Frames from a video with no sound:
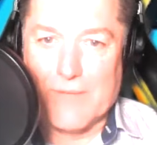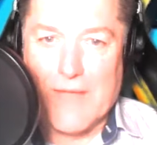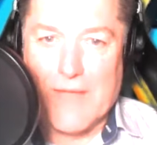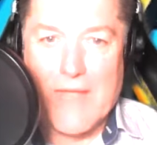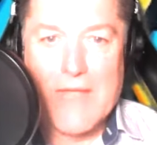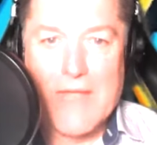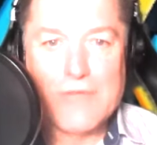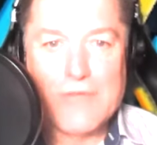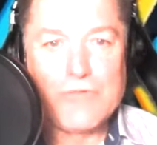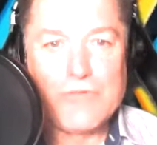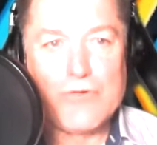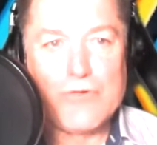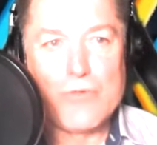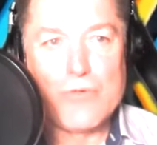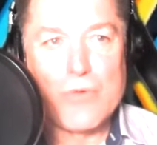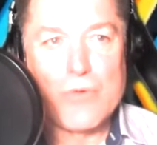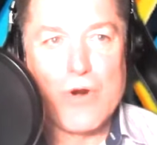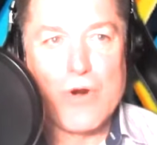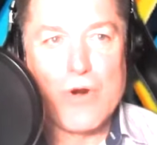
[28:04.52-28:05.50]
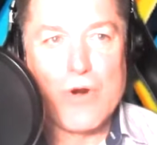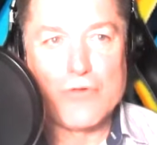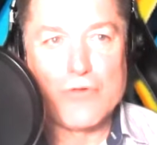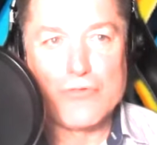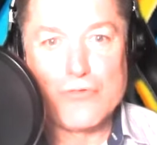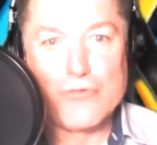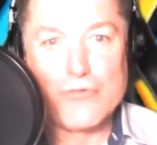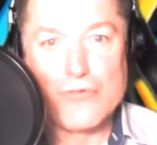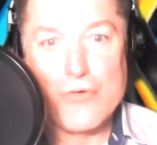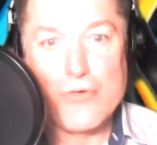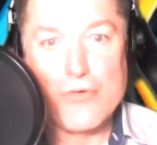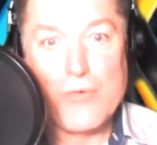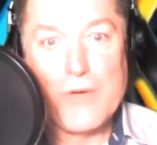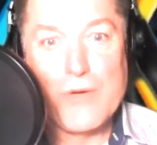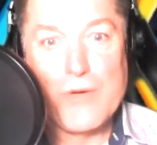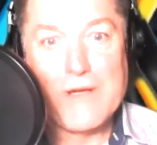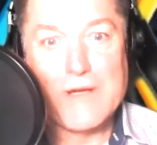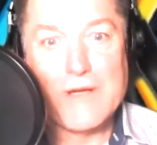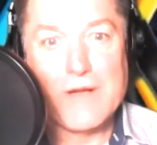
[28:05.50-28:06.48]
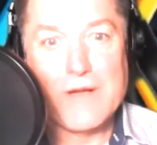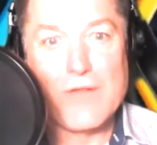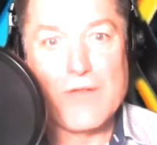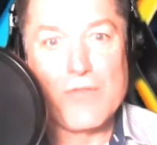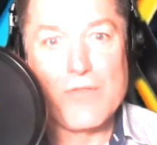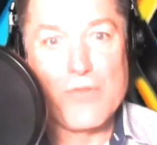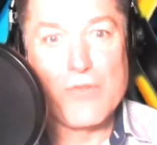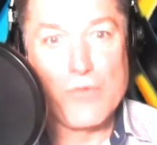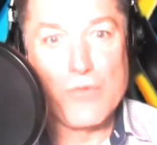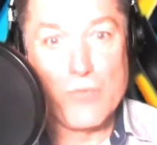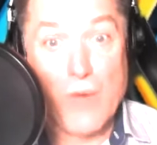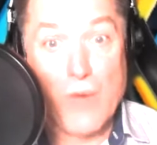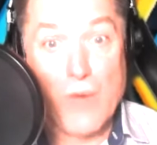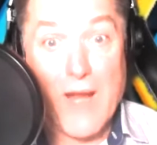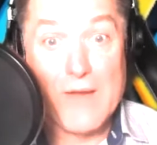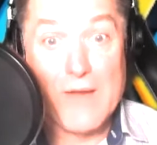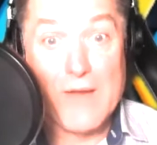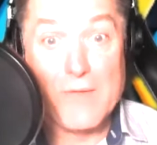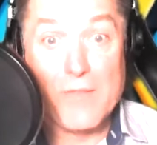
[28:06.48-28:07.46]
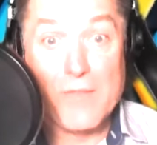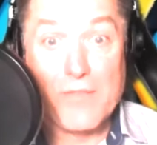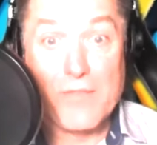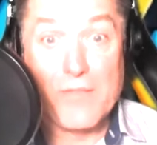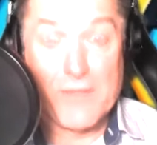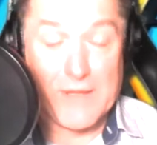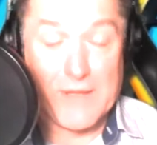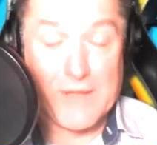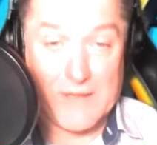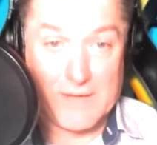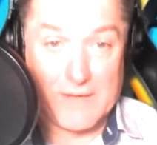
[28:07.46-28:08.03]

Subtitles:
and you are doing the right thing,